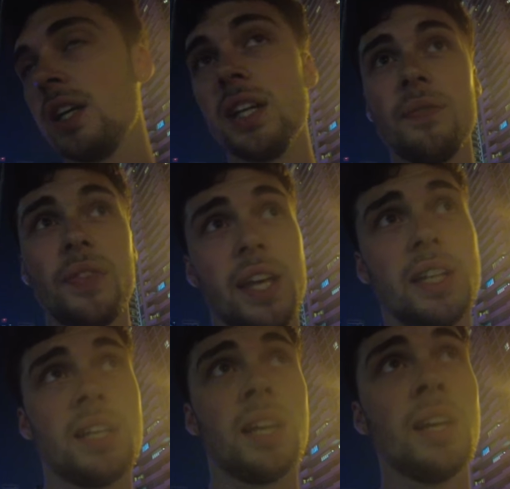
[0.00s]
Yeah, even though is,
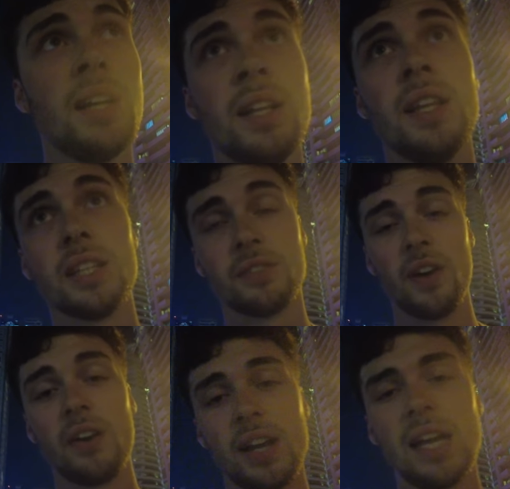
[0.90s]
it's very legal
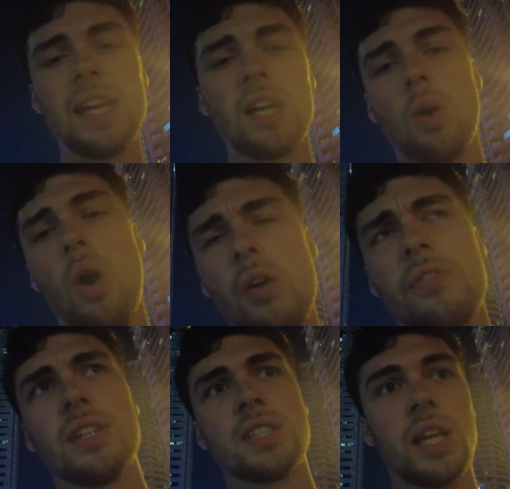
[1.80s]
very illegal,
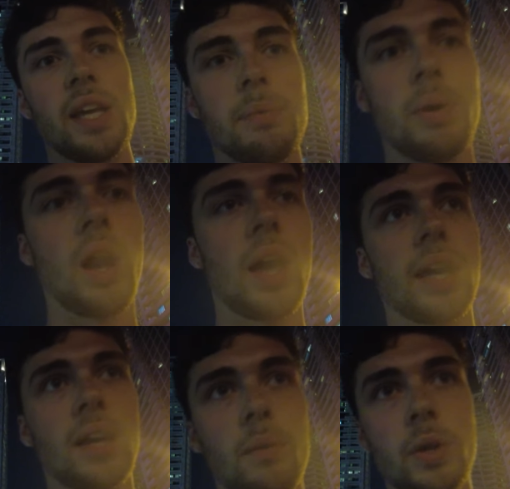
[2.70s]
obviously, but like
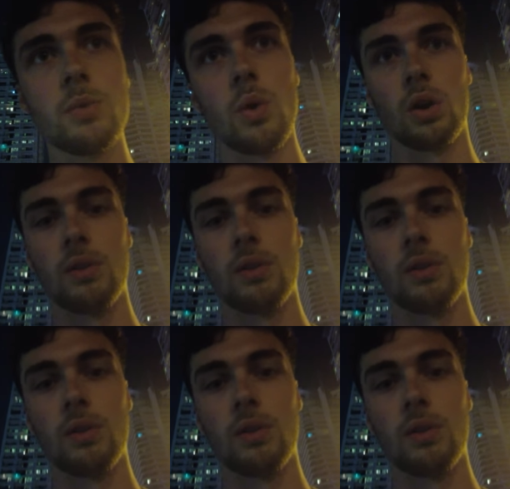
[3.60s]
when you walk